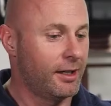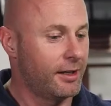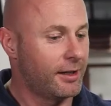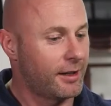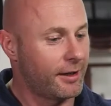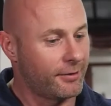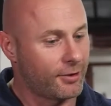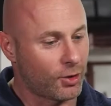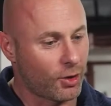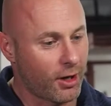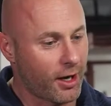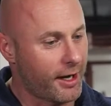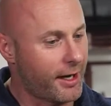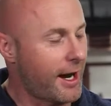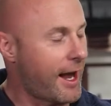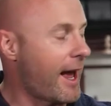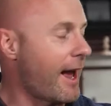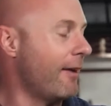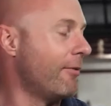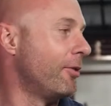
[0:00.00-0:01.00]
They've
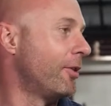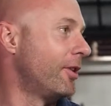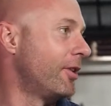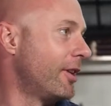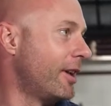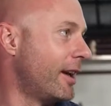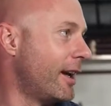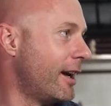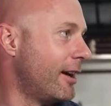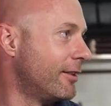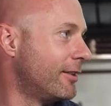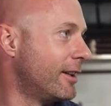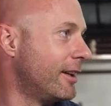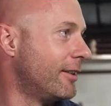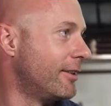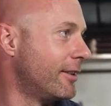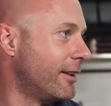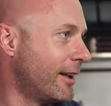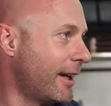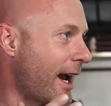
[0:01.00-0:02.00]
tried everything out there
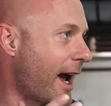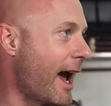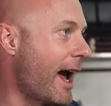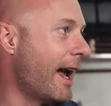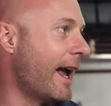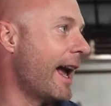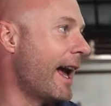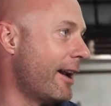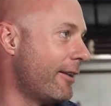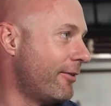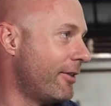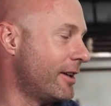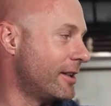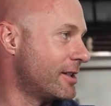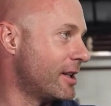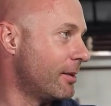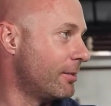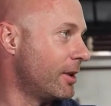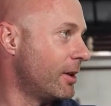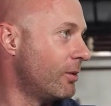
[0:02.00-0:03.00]
and they're like, I got to find
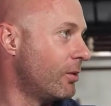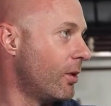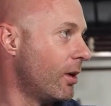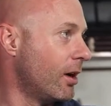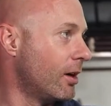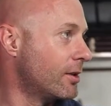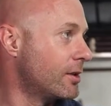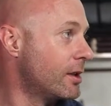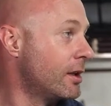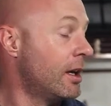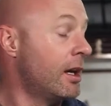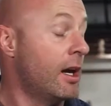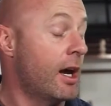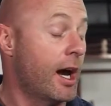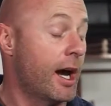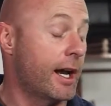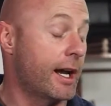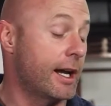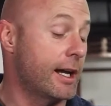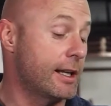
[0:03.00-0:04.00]
something that works.
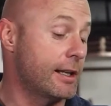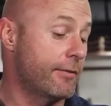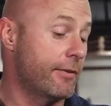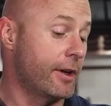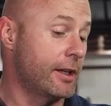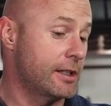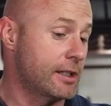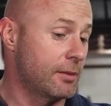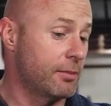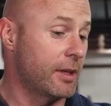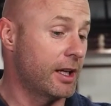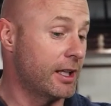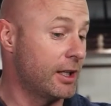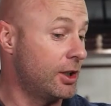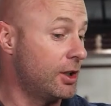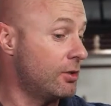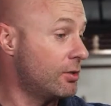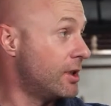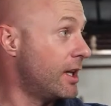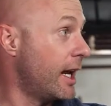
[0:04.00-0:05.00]
I got to find something I
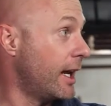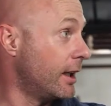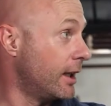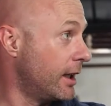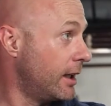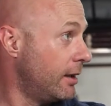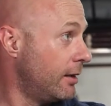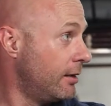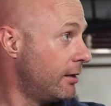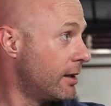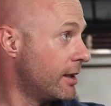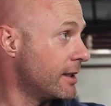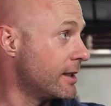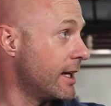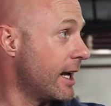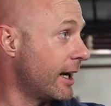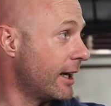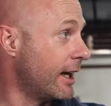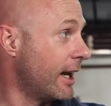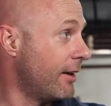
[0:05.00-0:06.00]
can use daily. It's
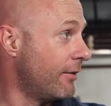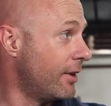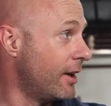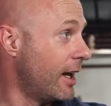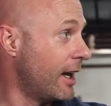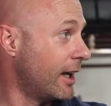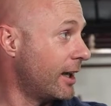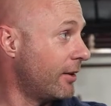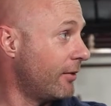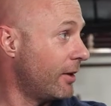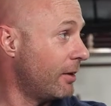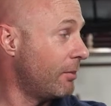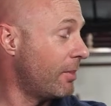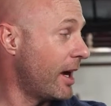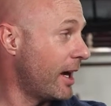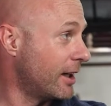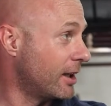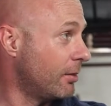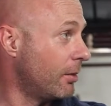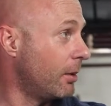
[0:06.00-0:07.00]
not going to have a negative
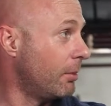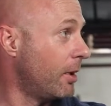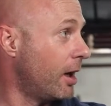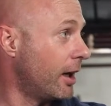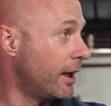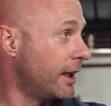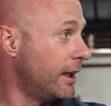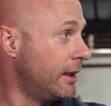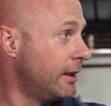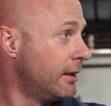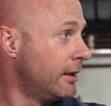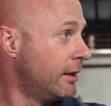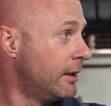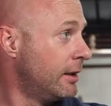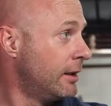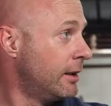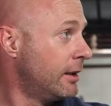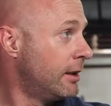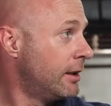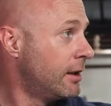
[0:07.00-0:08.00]
impact on my body,
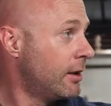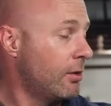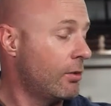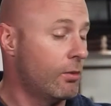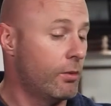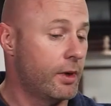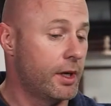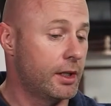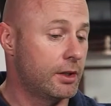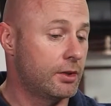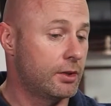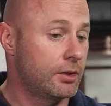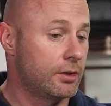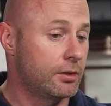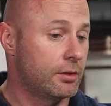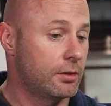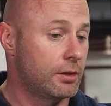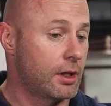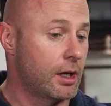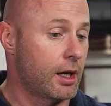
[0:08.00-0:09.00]

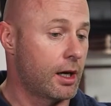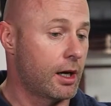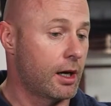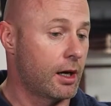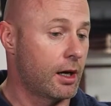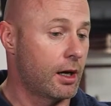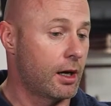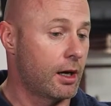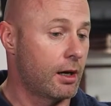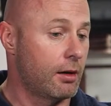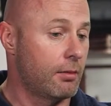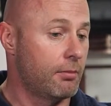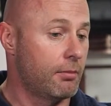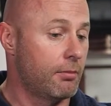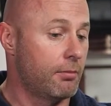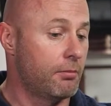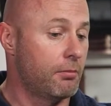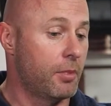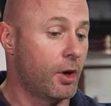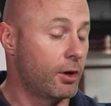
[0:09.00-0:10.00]
which
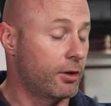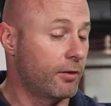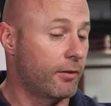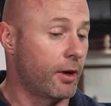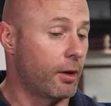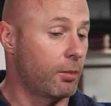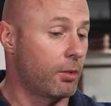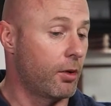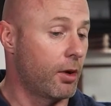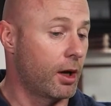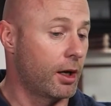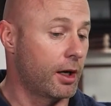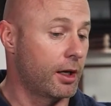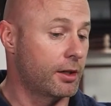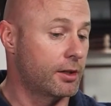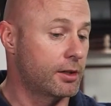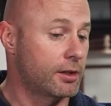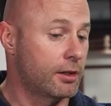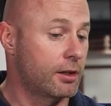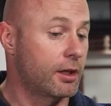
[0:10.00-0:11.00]
both of our products